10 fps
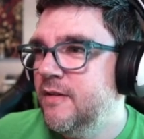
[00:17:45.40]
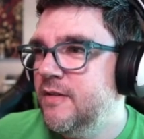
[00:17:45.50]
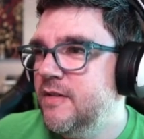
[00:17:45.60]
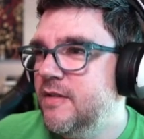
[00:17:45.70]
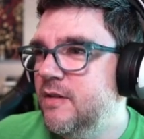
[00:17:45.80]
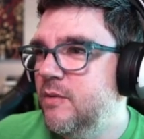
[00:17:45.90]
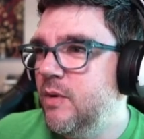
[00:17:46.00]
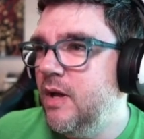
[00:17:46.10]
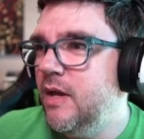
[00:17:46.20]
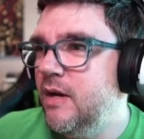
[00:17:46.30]
see what we
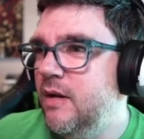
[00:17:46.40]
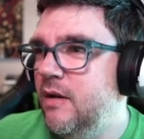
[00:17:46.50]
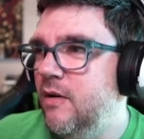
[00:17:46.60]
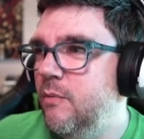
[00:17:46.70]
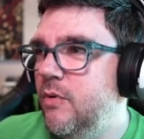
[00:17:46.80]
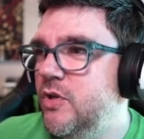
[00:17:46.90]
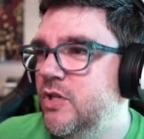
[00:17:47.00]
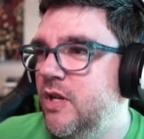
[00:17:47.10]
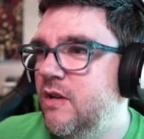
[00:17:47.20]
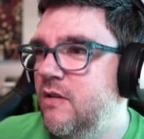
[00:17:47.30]
got in here.
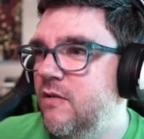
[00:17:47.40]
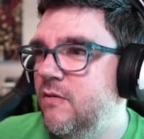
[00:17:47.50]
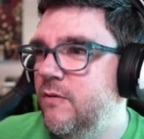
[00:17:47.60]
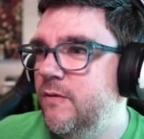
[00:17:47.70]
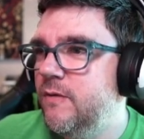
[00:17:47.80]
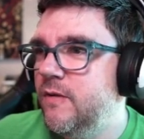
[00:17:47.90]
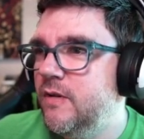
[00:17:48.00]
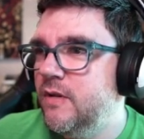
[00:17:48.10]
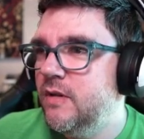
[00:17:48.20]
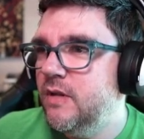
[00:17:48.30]
Bookshelf.
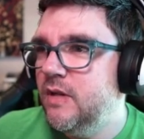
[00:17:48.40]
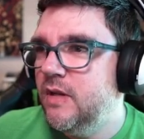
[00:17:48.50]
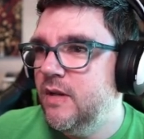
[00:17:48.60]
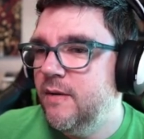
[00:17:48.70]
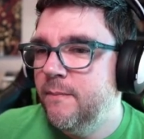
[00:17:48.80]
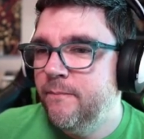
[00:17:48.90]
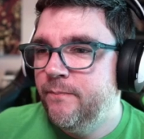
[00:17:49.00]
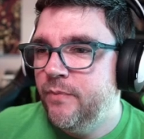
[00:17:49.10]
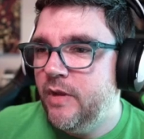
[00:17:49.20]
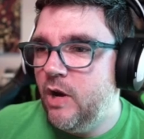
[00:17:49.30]

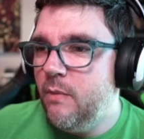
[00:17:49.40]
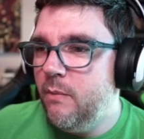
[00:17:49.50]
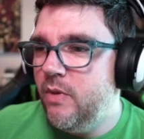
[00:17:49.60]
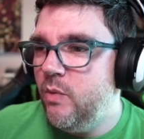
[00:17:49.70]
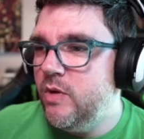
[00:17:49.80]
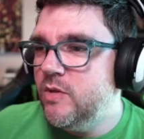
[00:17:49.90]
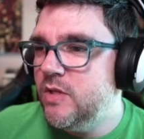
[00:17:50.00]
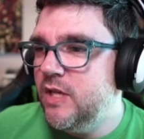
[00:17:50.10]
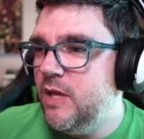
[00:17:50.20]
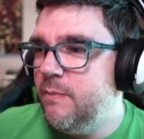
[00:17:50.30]
I remember that we used
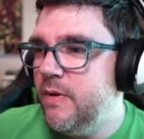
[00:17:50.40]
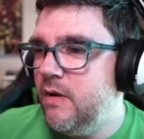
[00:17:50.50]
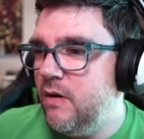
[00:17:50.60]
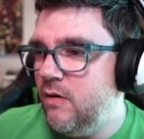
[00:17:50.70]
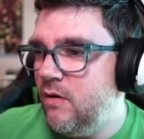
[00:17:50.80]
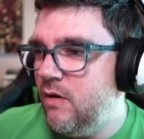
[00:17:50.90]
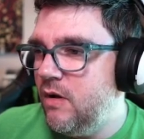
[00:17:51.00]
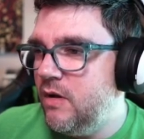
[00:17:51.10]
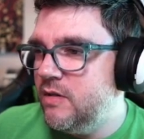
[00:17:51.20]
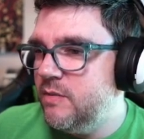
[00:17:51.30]
to keep here
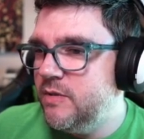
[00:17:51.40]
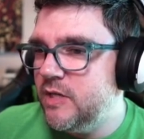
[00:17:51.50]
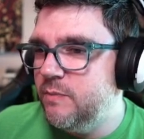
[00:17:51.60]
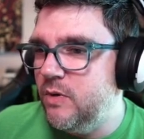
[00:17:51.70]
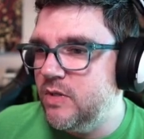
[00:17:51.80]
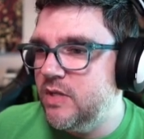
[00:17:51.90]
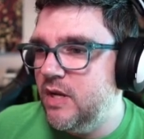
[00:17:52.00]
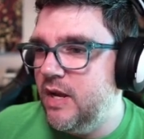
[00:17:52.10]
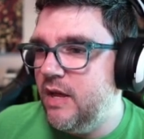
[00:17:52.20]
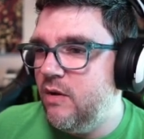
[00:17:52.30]
uh, some textbooks,
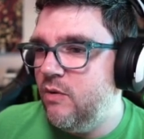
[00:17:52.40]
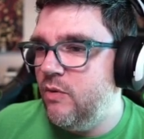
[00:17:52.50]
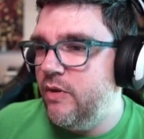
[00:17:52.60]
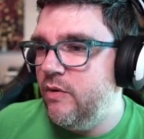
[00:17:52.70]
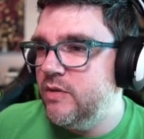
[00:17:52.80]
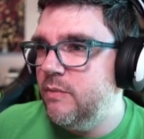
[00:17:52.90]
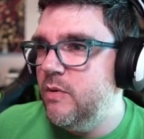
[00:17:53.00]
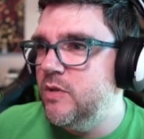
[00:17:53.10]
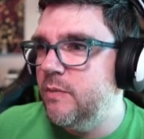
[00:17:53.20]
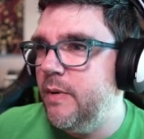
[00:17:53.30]
and now there is a
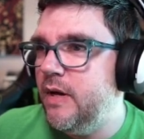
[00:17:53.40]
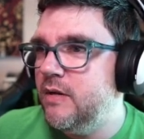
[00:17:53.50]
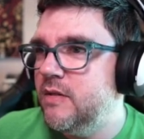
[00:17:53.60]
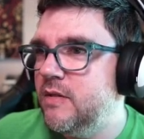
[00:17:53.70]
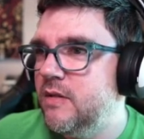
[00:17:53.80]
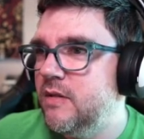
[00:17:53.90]
music box.